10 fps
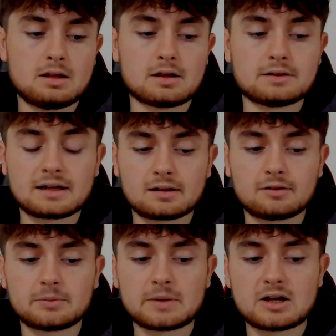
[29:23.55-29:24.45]

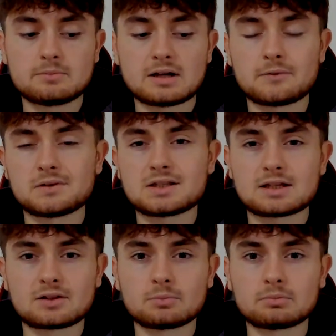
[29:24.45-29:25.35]
Negatives about him: I think he
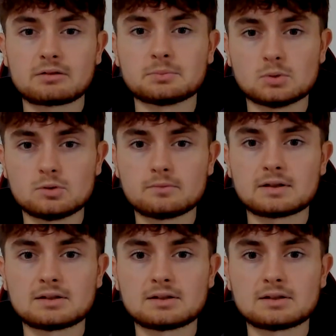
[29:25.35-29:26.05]
can sometimes move